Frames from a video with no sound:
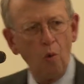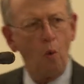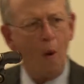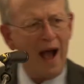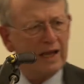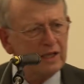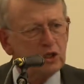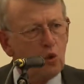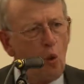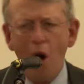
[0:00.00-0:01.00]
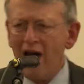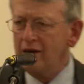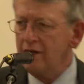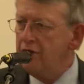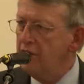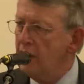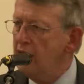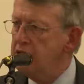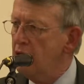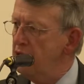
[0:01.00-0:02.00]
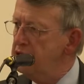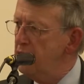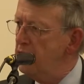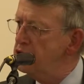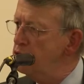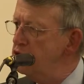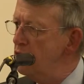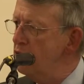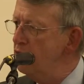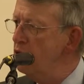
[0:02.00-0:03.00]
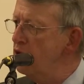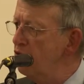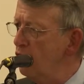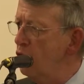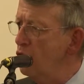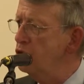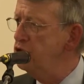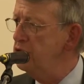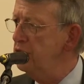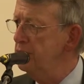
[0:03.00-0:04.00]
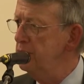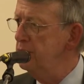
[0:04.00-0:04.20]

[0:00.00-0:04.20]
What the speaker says: Why is quality theological education reserved only for clergy?